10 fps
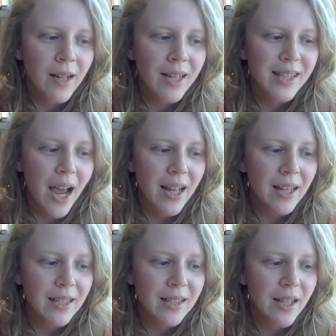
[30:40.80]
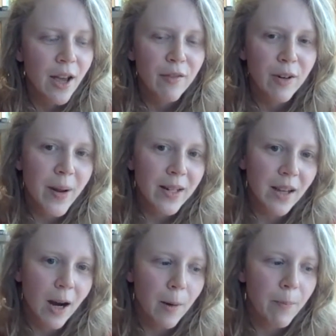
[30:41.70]
Silence ferments
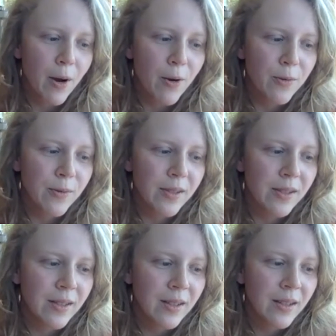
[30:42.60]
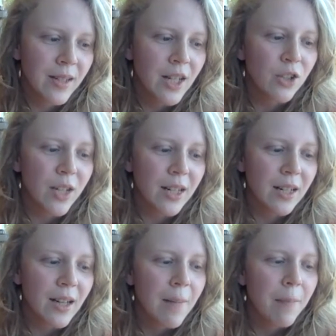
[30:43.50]
our bones. Drink
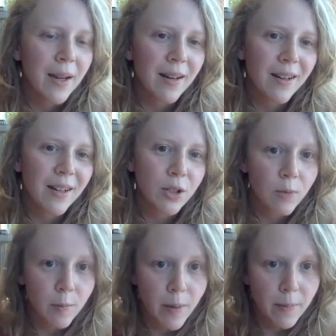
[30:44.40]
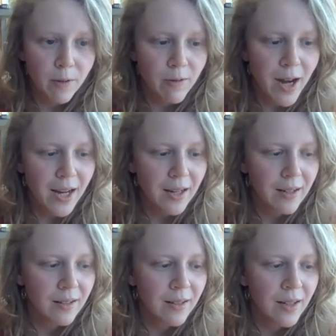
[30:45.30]
beer to remember
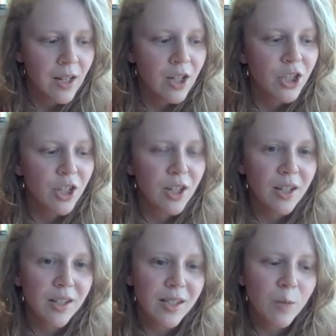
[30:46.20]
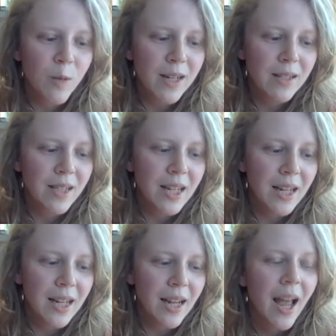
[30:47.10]
rain. Sugar, sweet
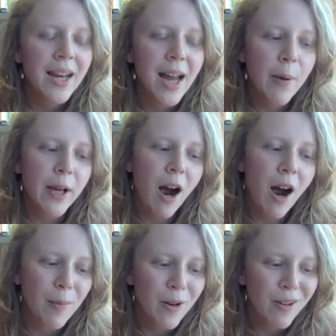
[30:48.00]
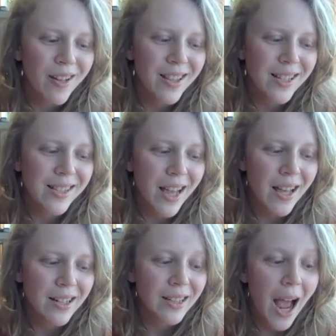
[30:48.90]
tea. Now we caramel in the
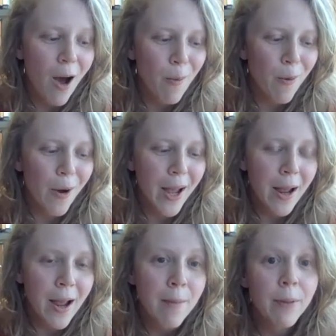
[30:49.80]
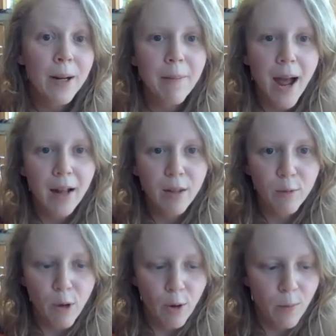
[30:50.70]
sun, cowboy. Bring back the
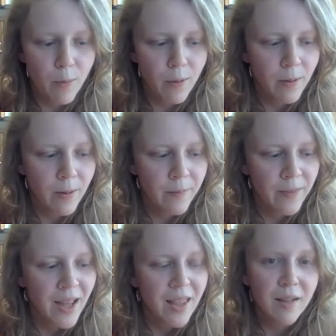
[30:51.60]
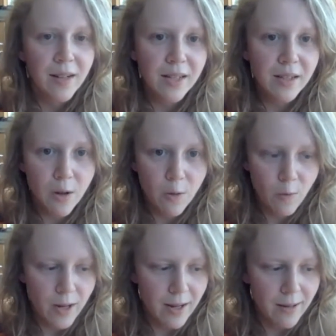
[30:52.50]
rope. There is no we.